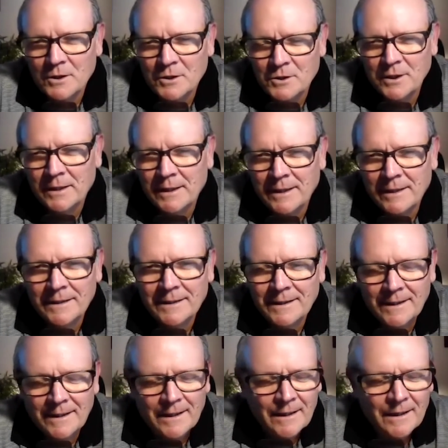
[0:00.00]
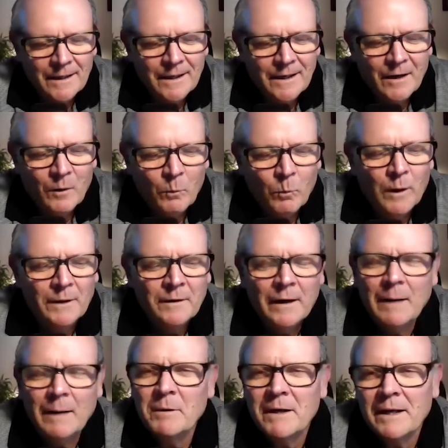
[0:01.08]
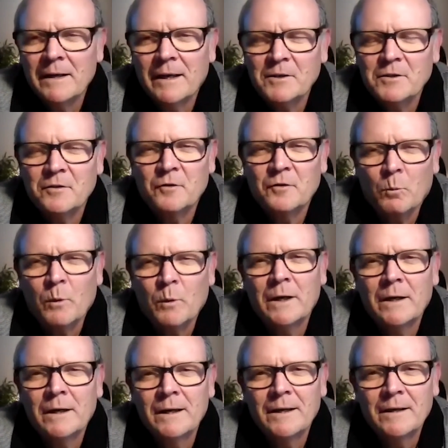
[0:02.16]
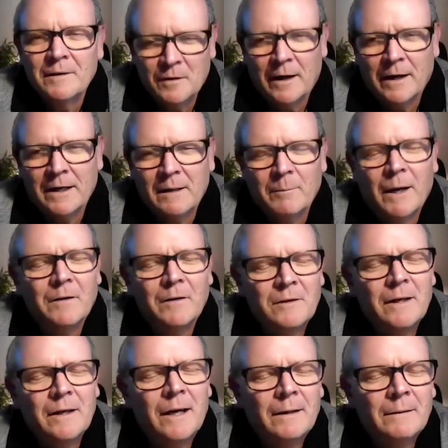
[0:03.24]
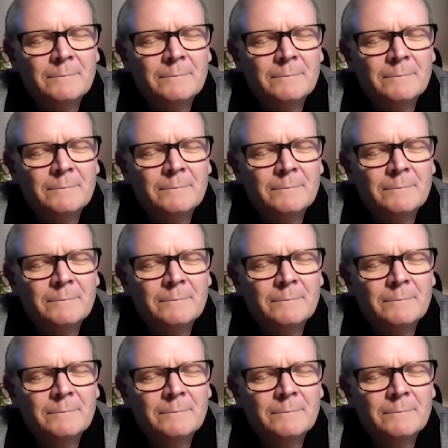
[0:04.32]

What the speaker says: Jenny, what type of connections are we talking about today?